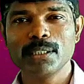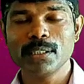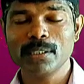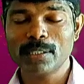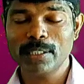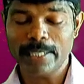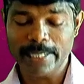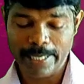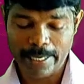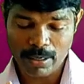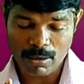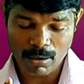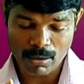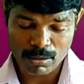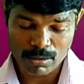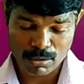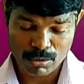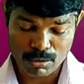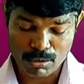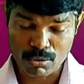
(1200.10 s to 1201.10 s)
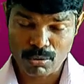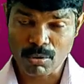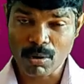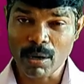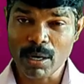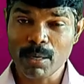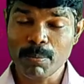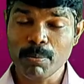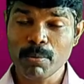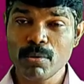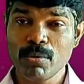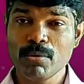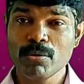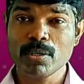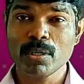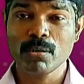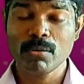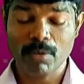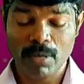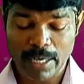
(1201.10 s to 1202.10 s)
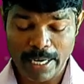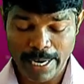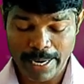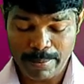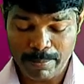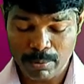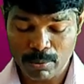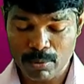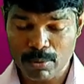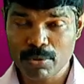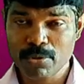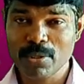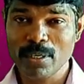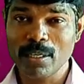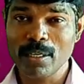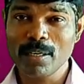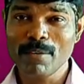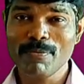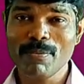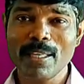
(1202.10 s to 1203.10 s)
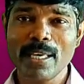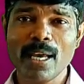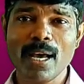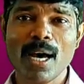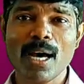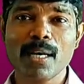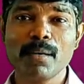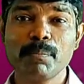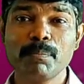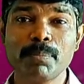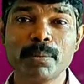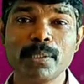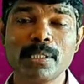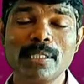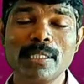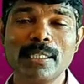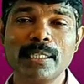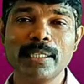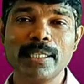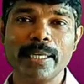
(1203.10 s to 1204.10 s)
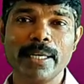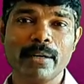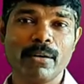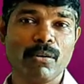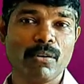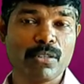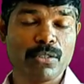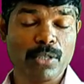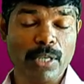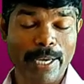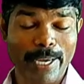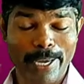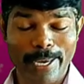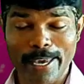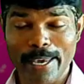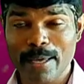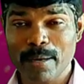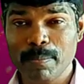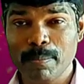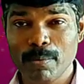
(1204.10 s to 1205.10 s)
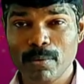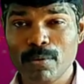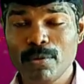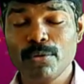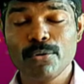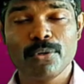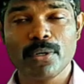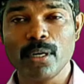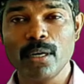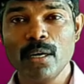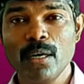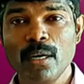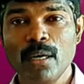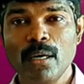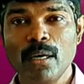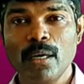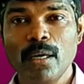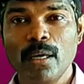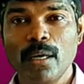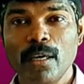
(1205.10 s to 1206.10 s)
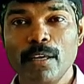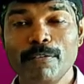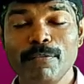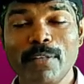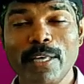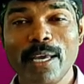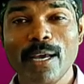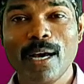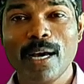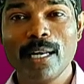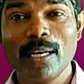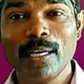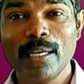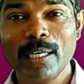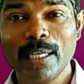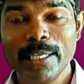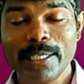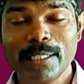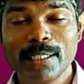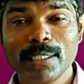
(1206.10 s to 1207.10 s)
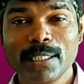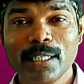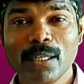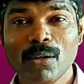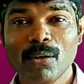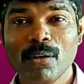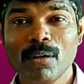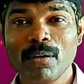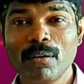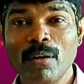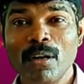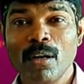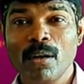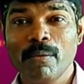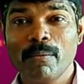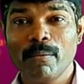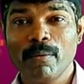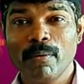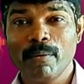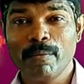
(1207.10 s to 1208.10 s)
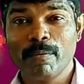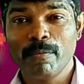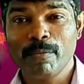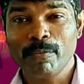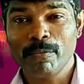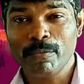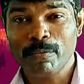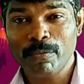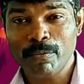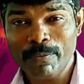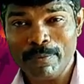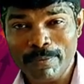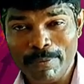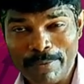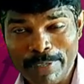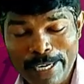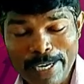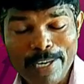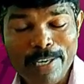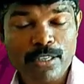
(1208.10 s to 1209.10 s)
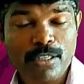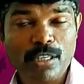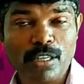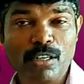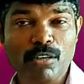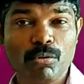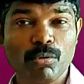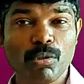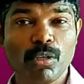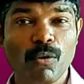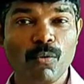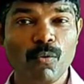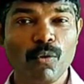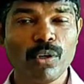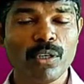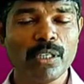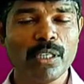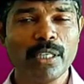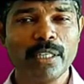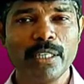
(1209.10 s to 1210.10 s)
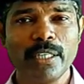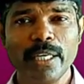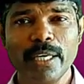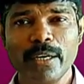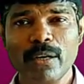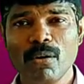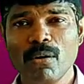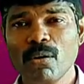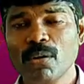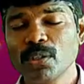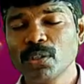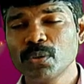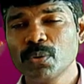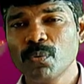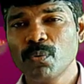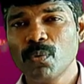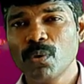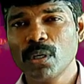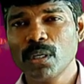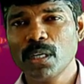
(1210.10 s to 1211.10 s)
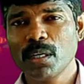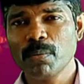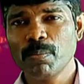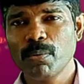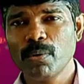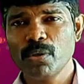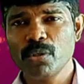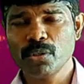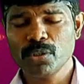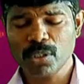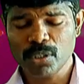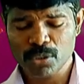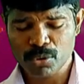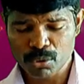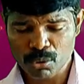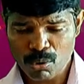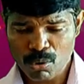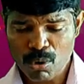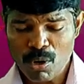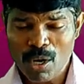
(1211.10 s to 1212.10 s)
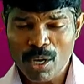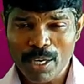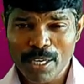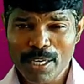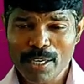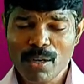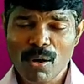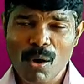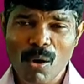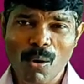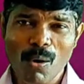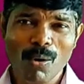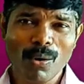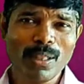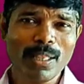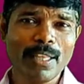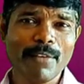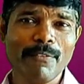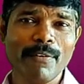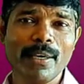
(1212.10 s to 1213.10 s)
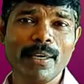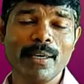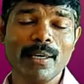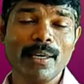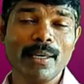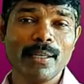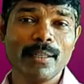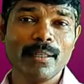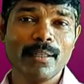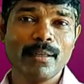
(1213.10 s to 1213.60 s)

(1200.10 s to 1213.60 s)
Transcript: earth, they cause soil pollution or land pollution. If they are burnt, they cause air pollution. If they are littered or released into the water, they cause water pollution. So in all the way,